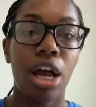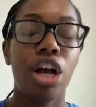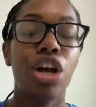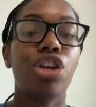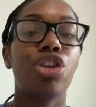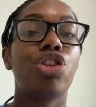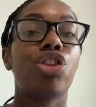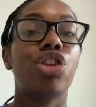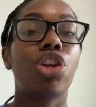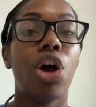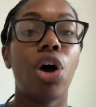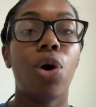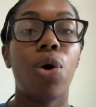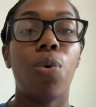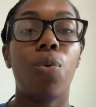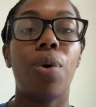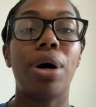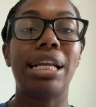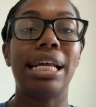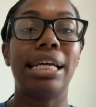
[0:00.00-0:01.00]
So
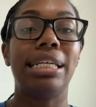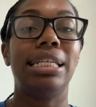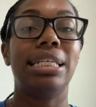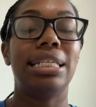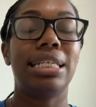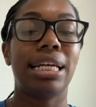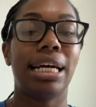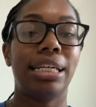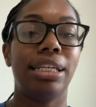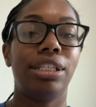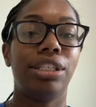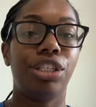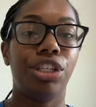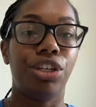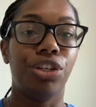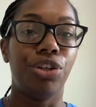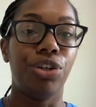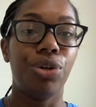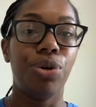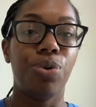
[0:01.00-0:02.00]
what I decided
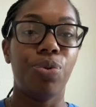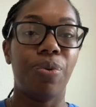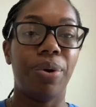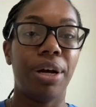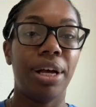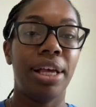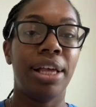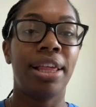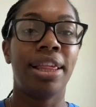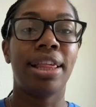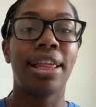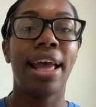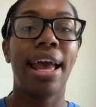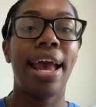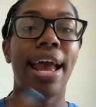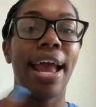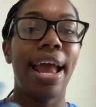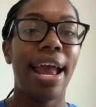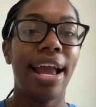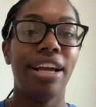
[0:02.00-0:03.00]
to do was,
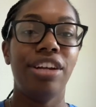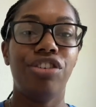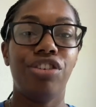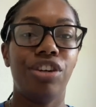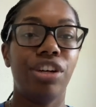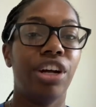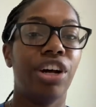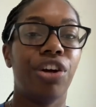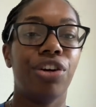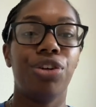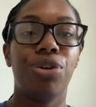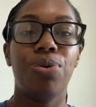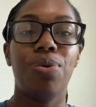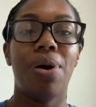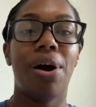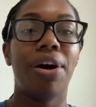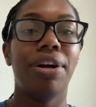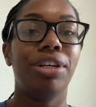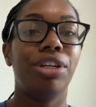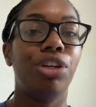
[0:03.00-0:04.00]
hey, Janelle, you
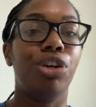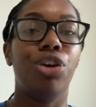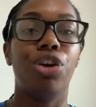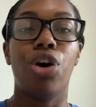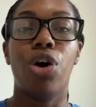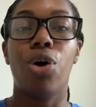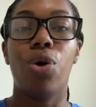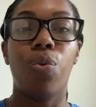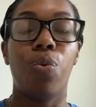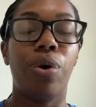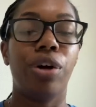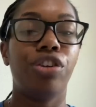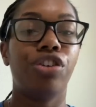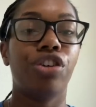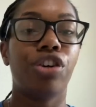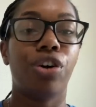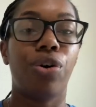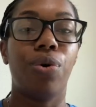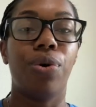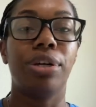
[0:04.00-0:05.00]
already know what
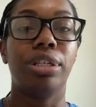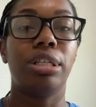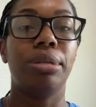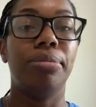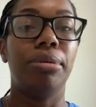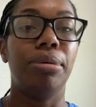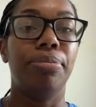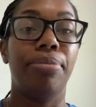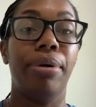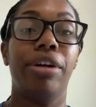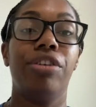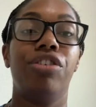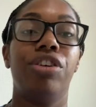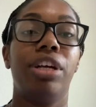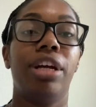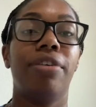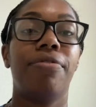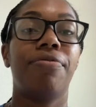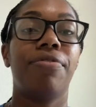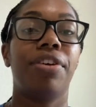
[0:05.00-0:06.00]
you're going to be
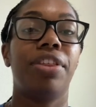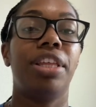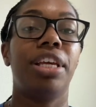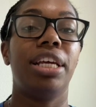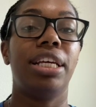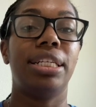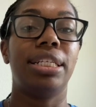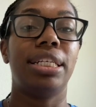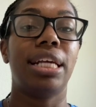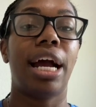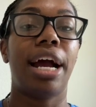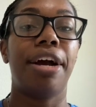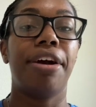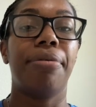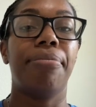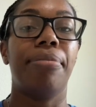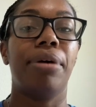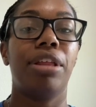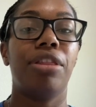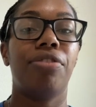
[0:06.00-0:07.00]
budgeting for the entire
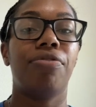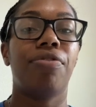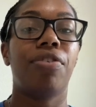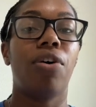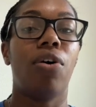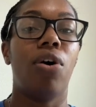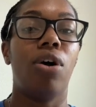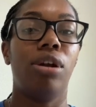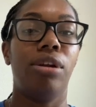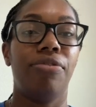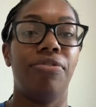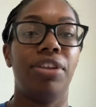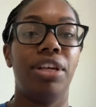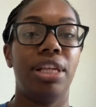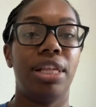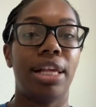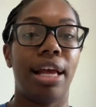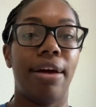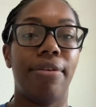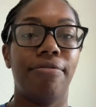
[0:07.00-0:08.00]
month for all of
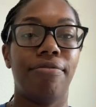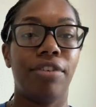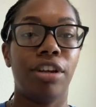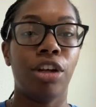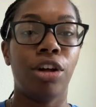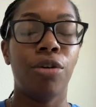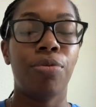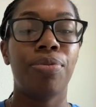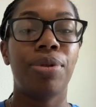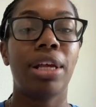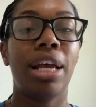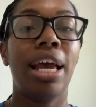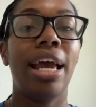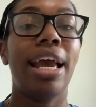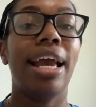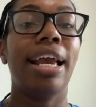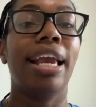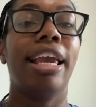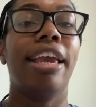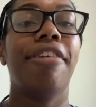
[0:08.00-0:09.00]
these envelopes.
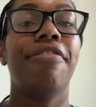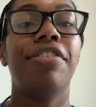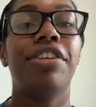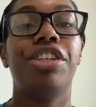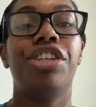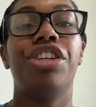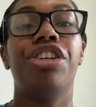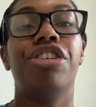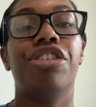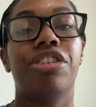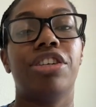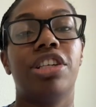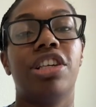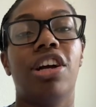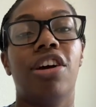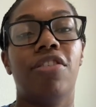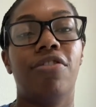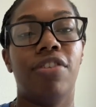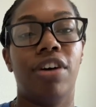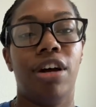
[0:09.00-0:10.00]
Give it to
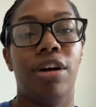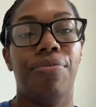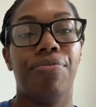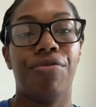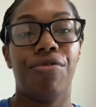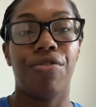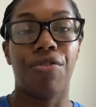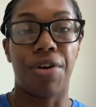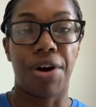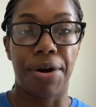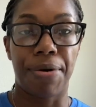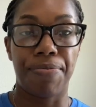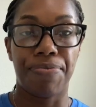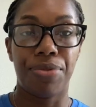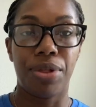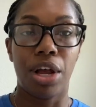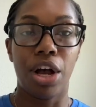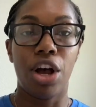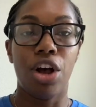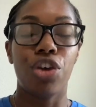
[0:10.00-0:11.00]
yourself up front.
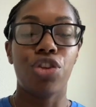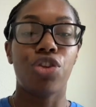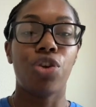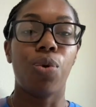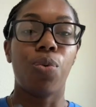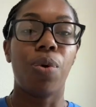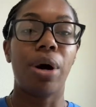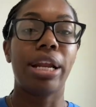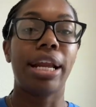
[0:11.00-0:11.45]
So what